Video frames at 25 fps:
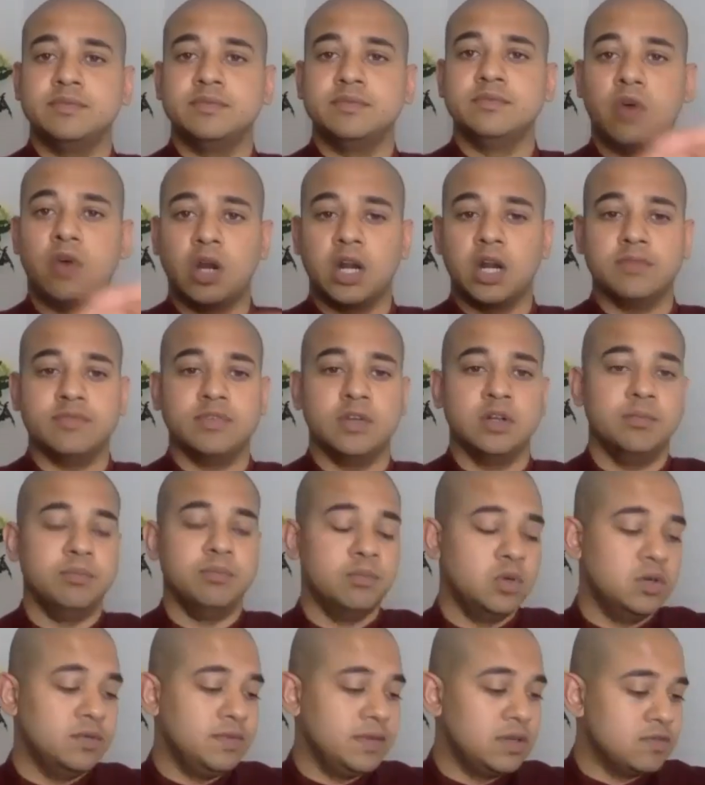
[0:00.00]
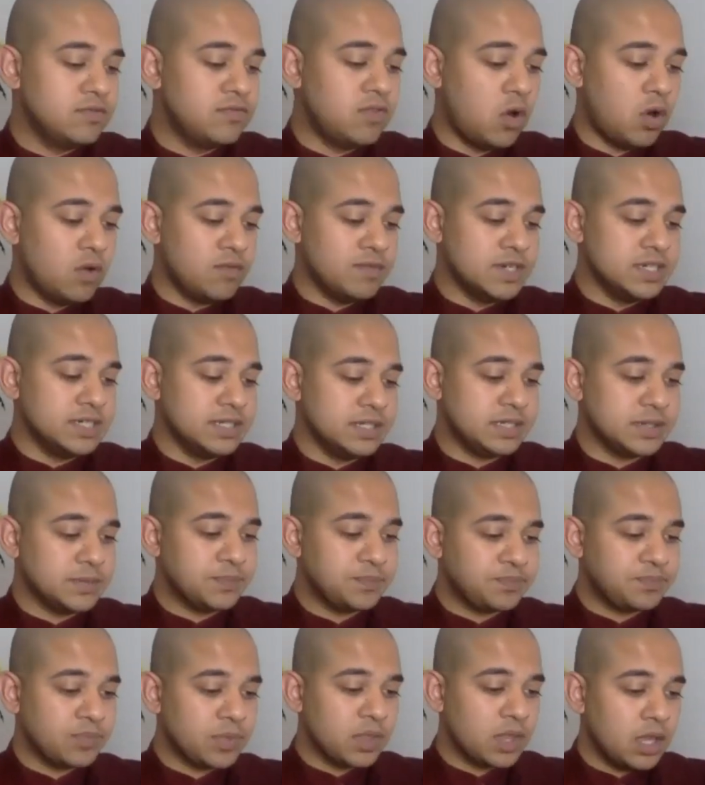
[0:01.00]
Wonderful. Moving forward.
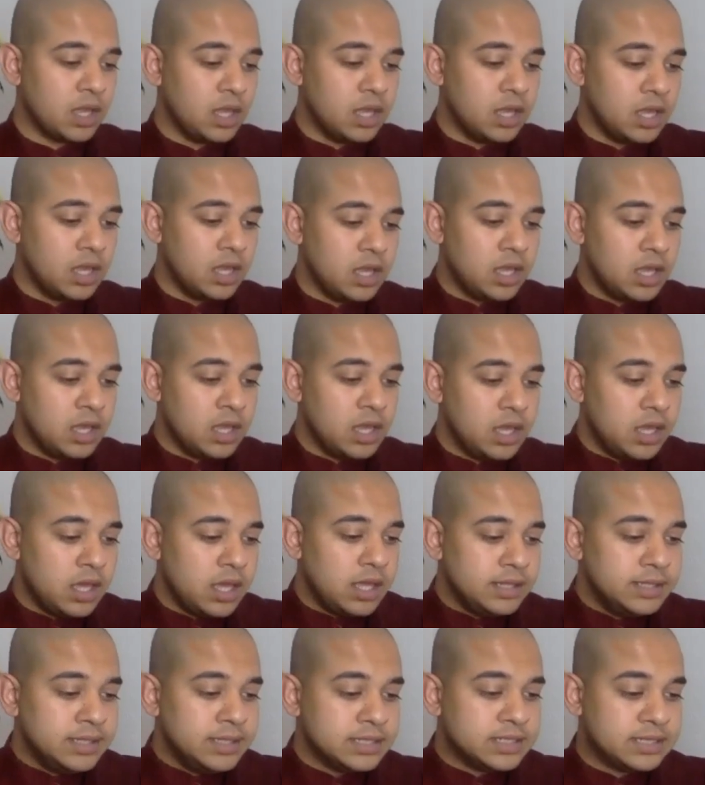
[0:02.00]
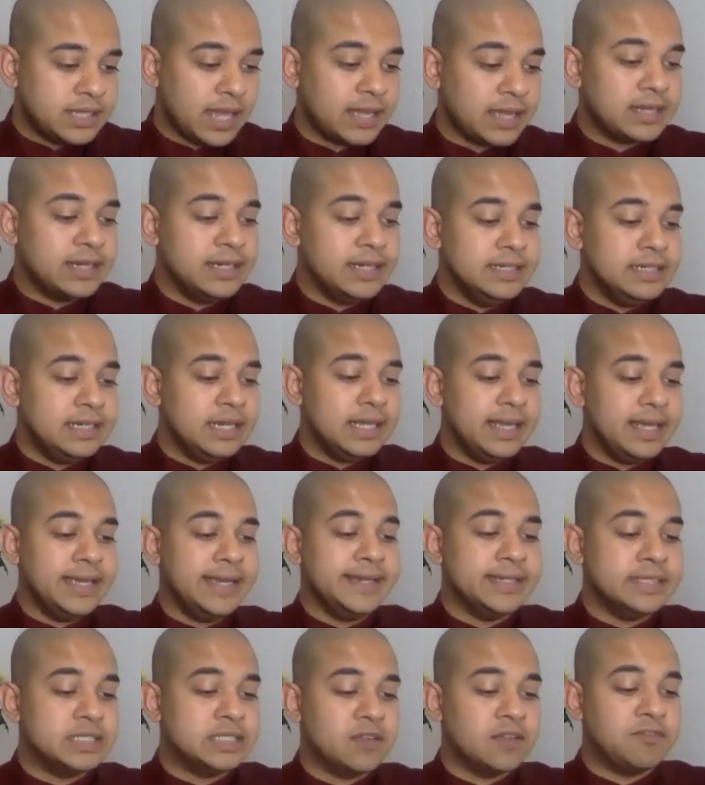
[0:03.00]
The second
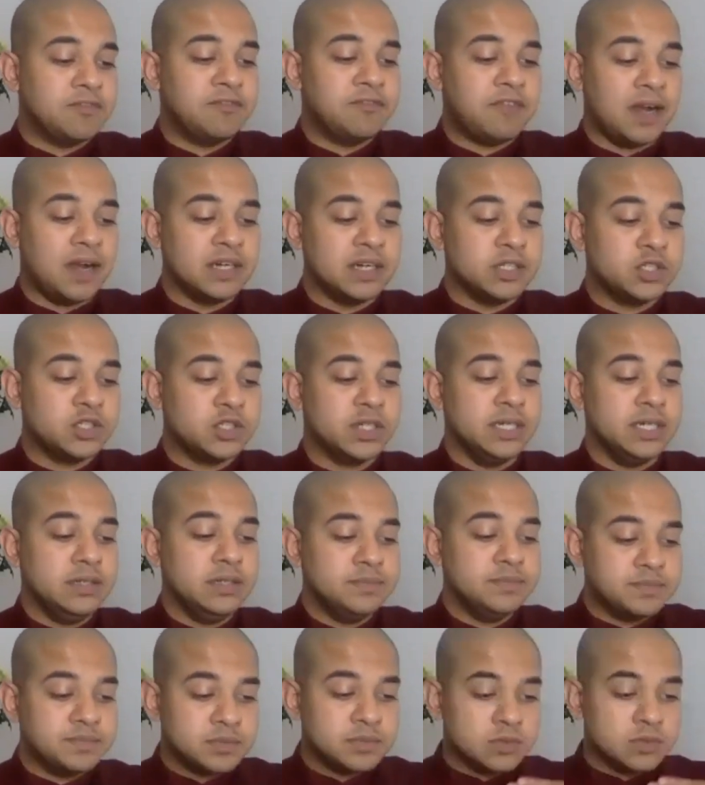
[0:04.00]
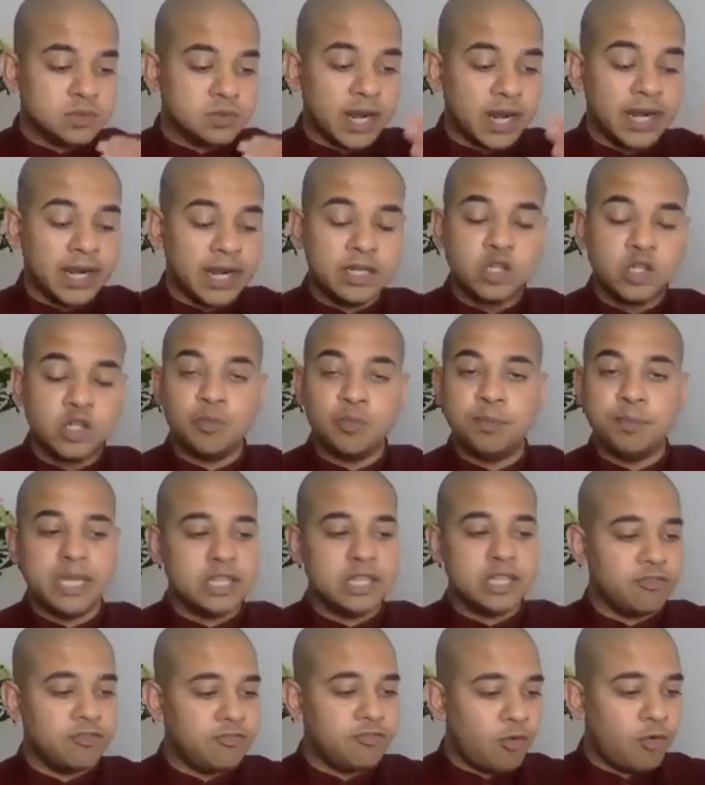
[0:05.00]
is the function, right, to be
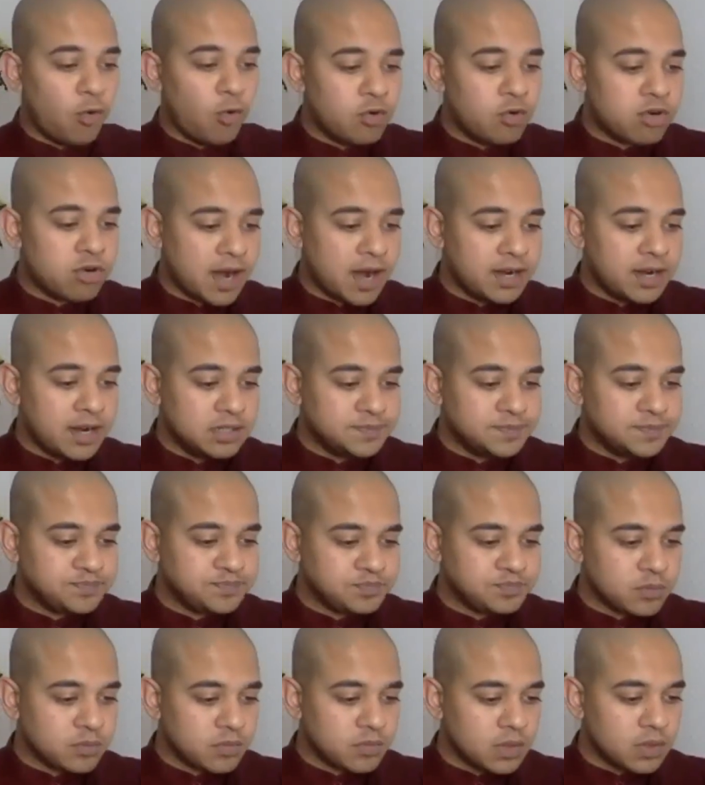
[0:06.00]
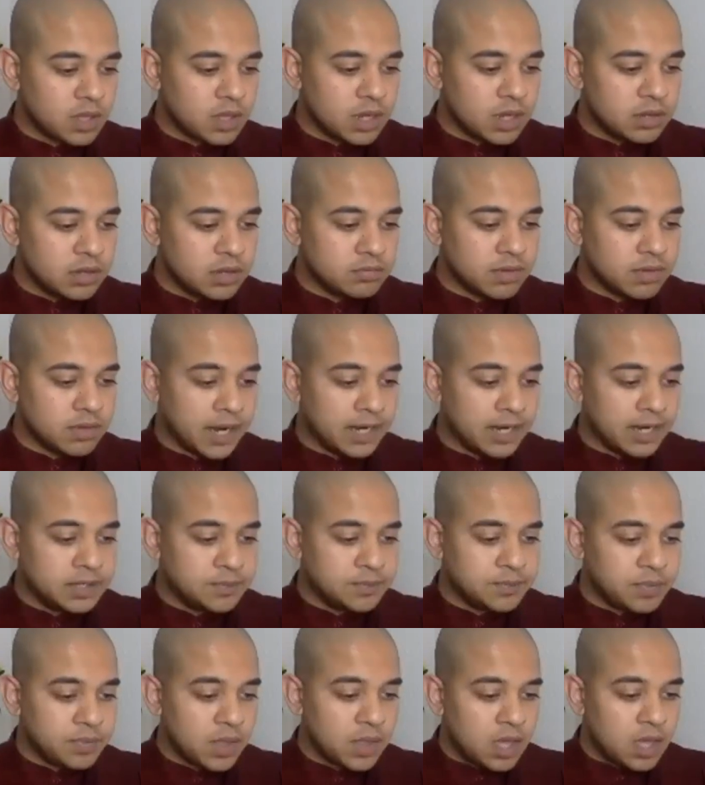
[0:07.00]
the forerunner, right?
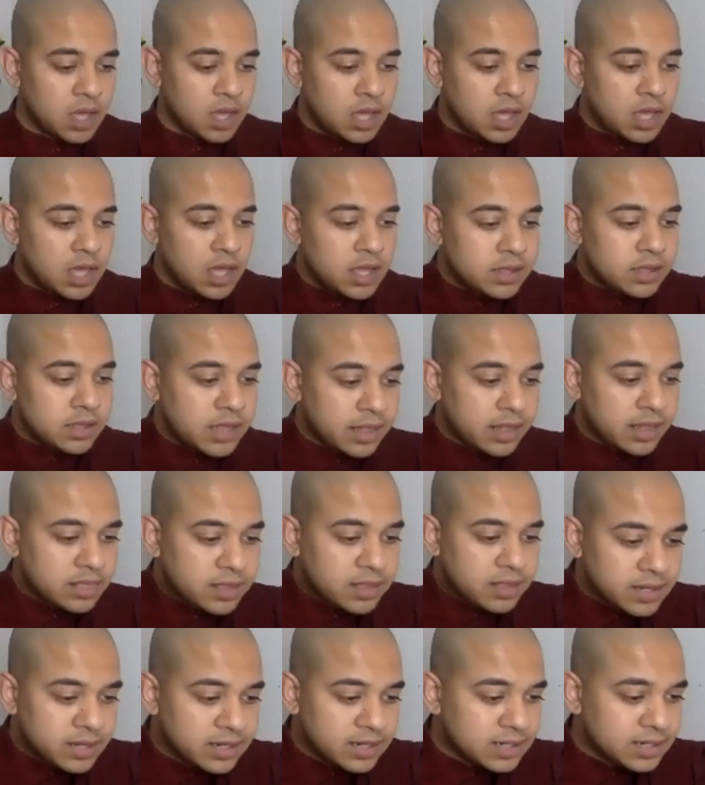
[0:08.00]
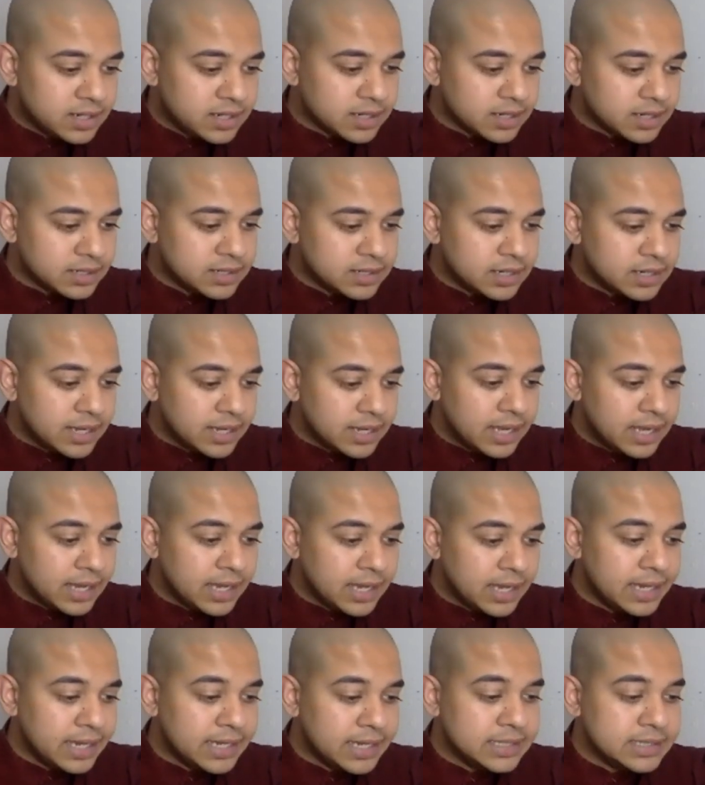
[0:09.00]
The third
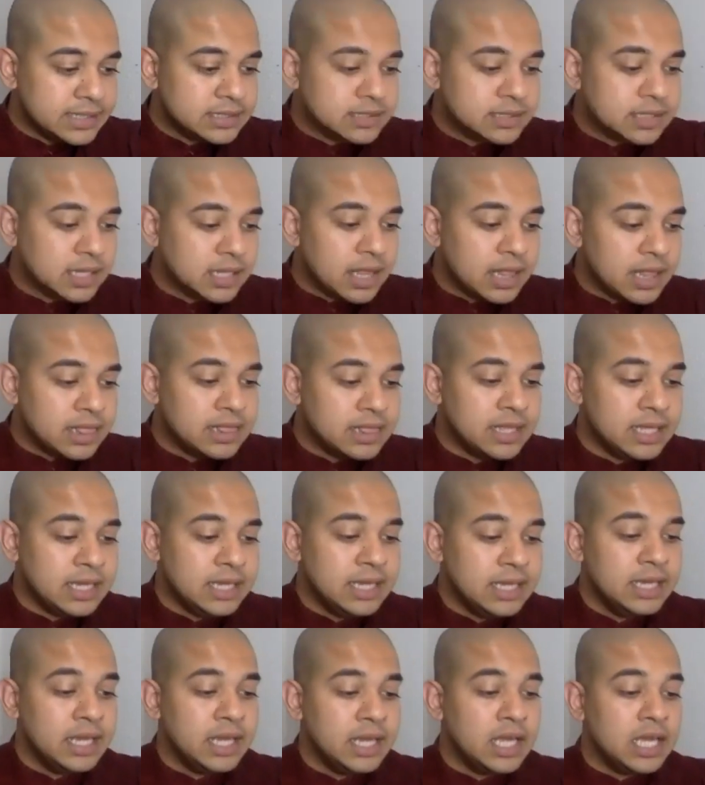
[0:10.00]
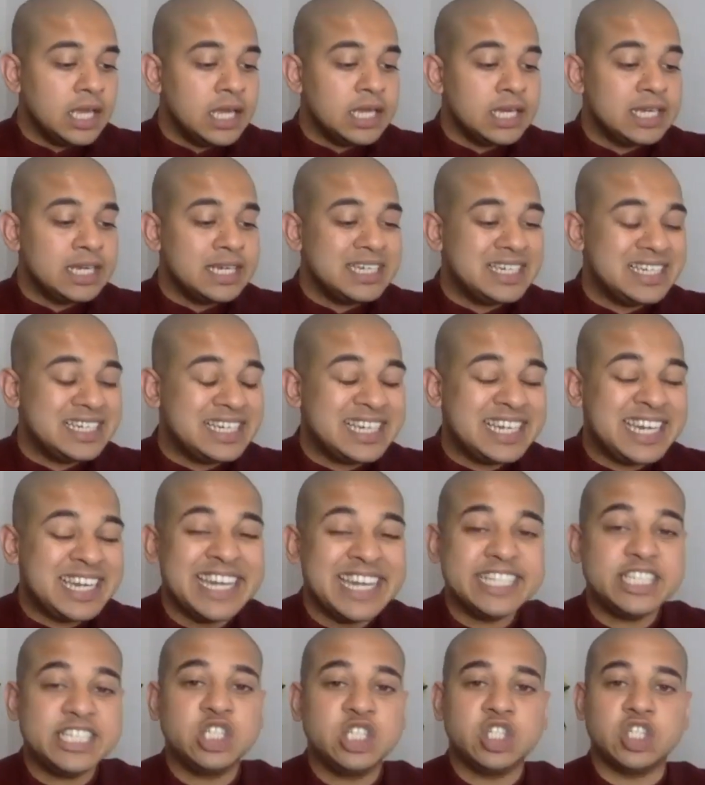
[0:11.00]
is the
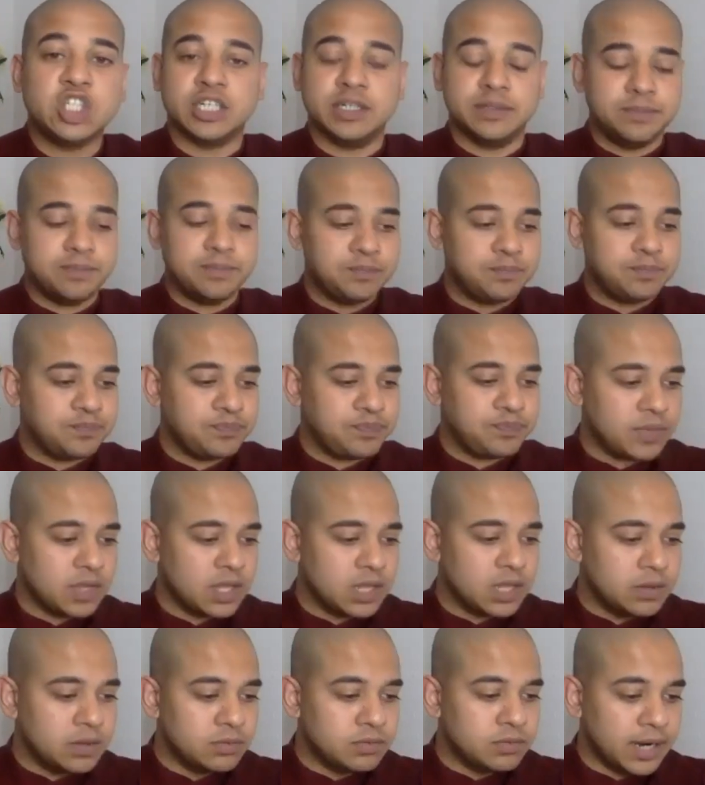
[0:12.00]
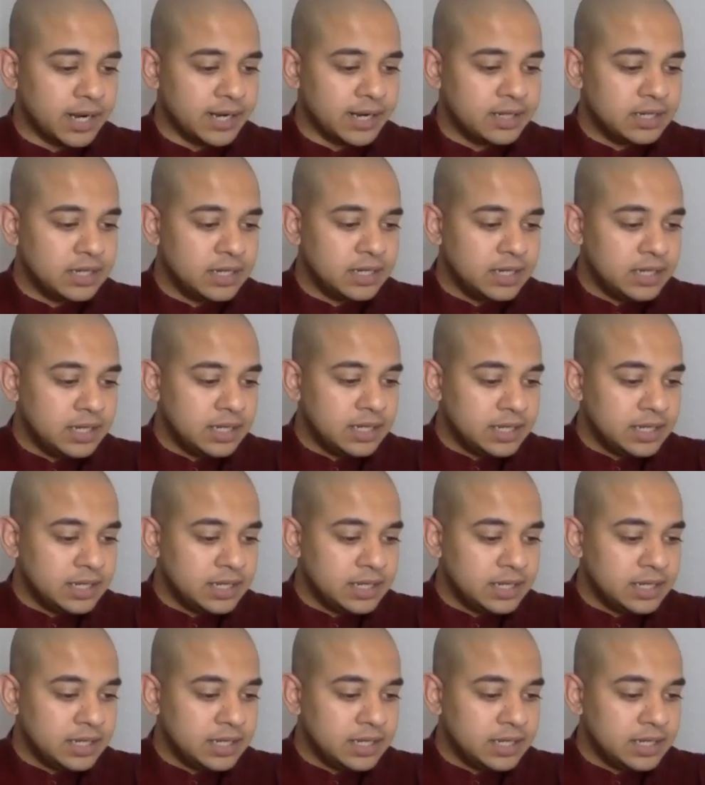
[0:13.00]
kitcha, right?